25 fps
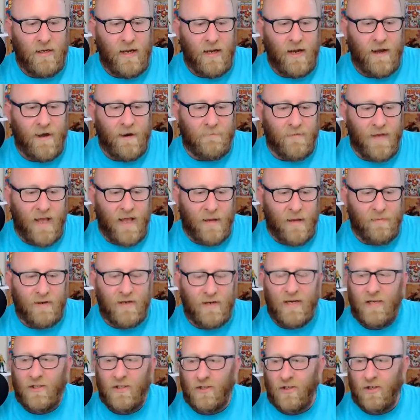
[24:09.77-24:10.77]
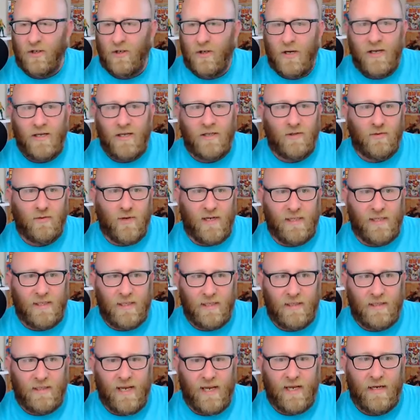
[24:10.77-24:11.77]
Ebenezer is
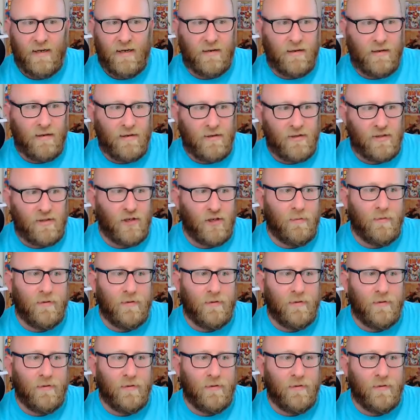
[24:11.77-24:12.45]
raising his hand. So